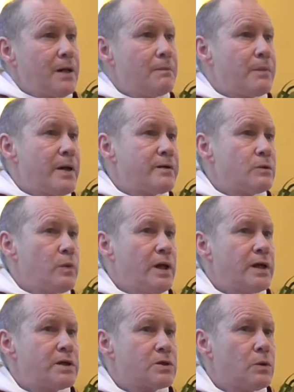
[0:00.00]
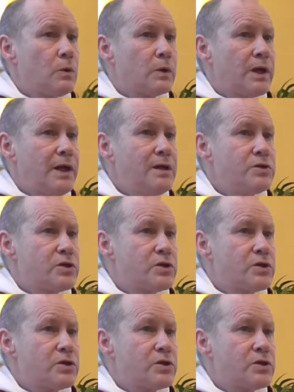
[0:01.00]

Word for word: And by the way, it's called in